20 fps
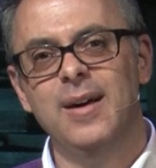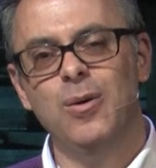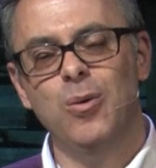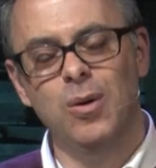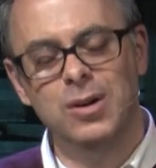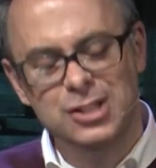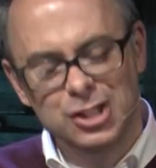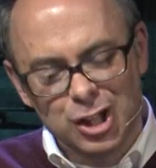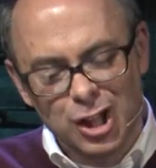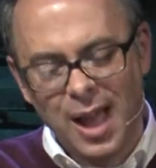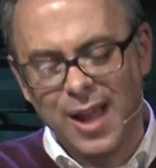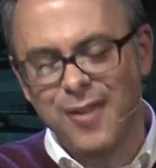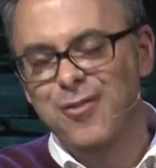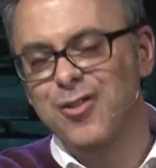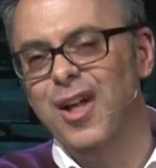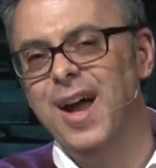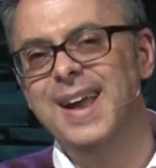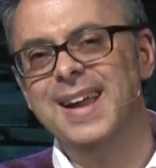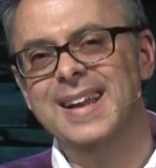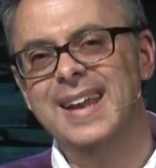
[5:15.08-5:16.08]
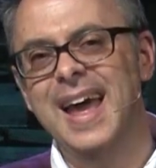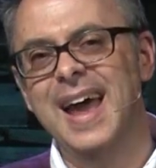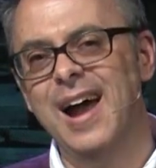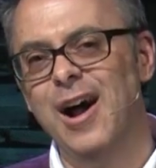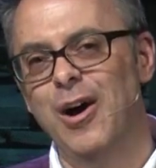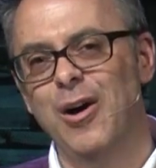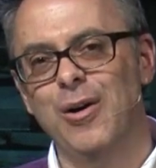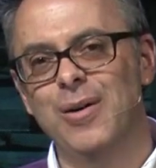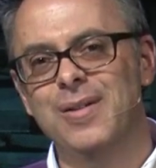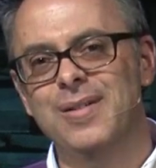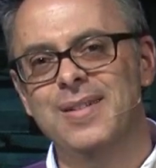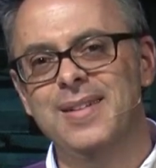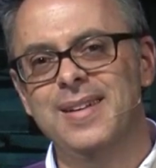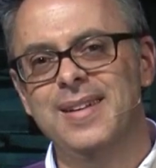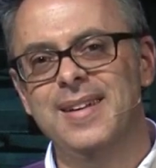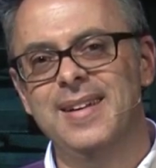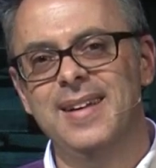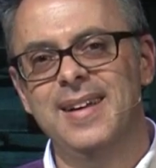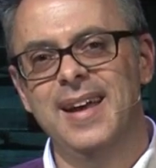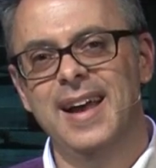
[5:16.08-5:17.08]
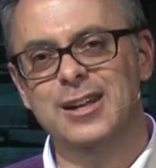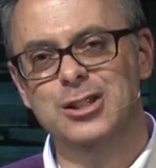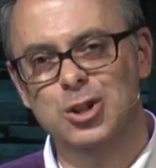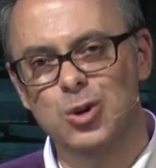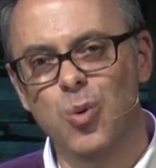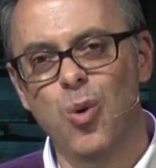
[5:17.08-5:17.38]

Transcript: what's life like now? as